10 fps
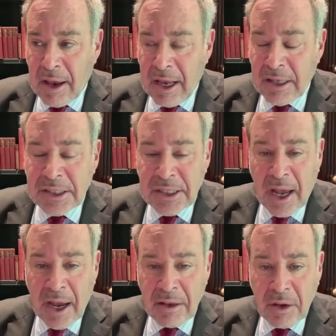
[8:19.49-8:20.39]

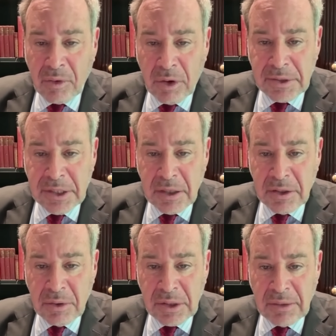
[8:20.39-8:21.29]
inside the groups that are
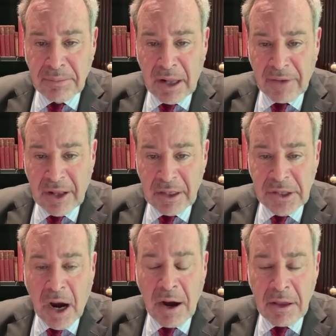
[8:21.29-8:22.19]
doing symbolic violence
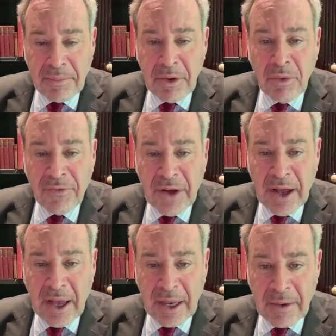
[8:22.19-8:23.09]
are you will
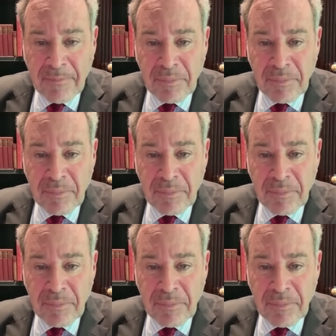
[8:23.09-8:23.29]
find